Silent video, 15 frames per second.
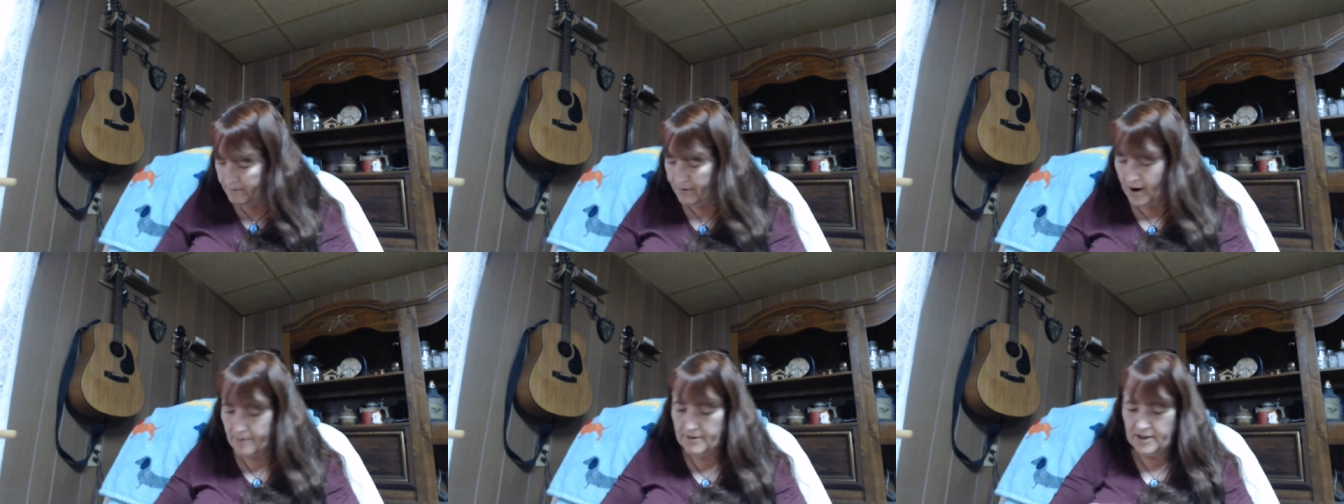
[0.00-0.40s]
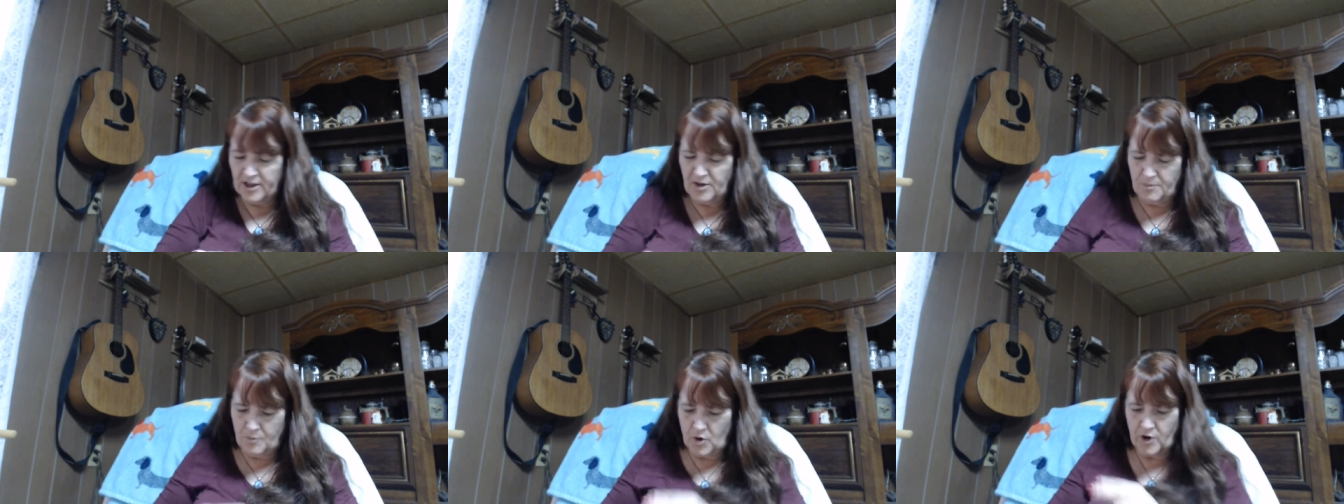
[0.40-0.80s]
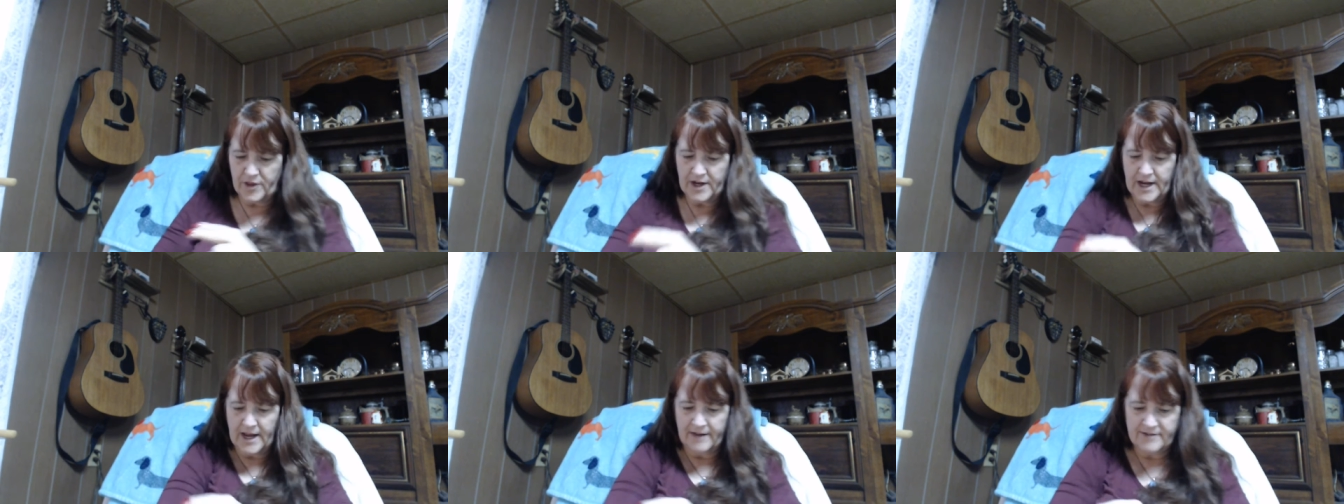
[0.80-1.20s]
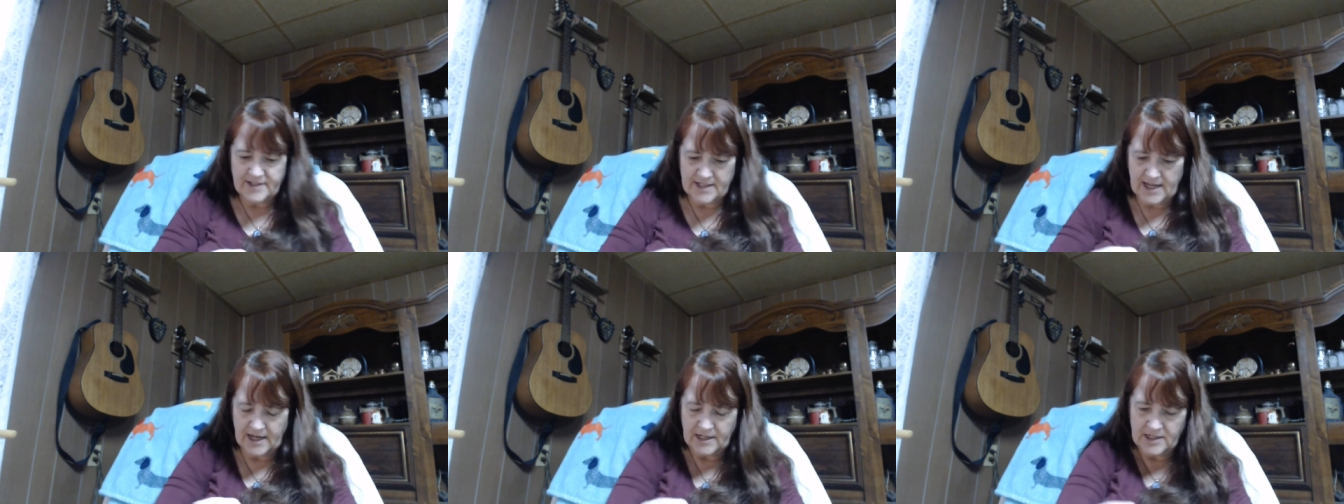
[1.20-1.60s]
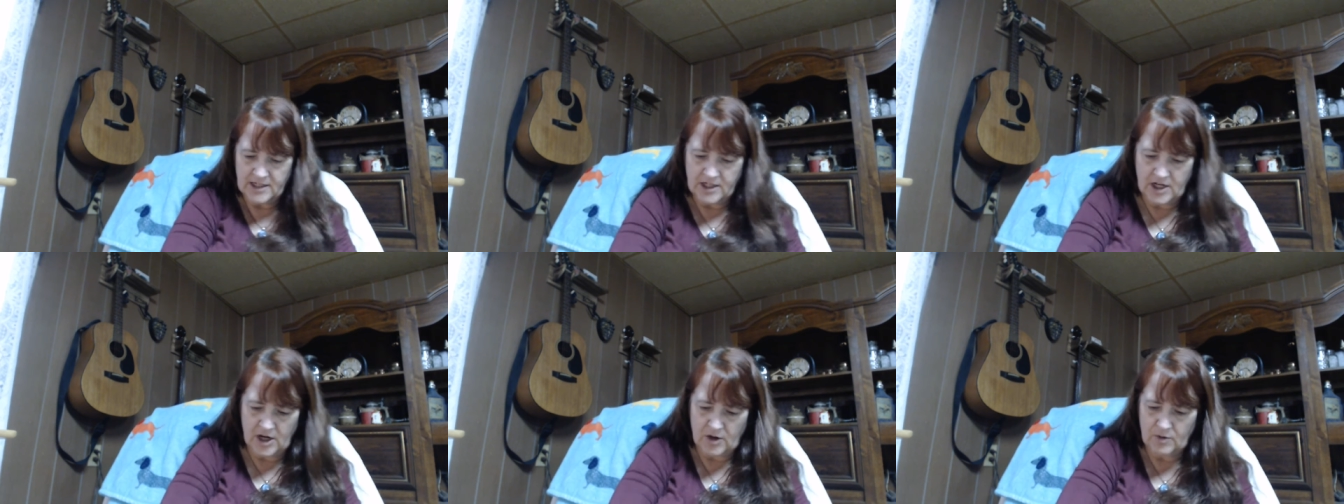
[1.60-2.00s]
probably a little more than half skein to
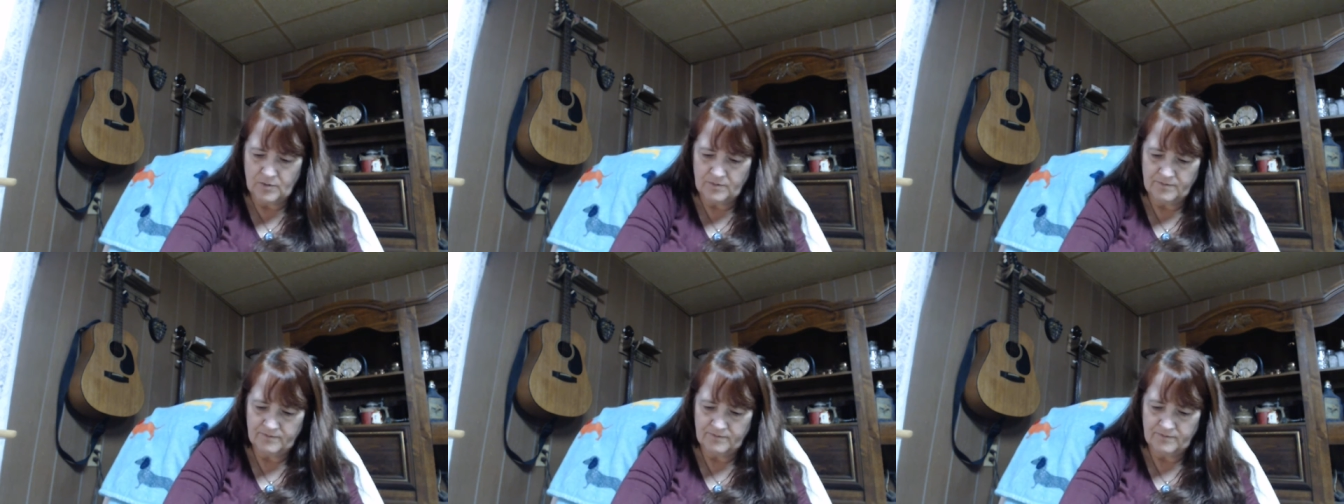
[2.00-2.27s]
go.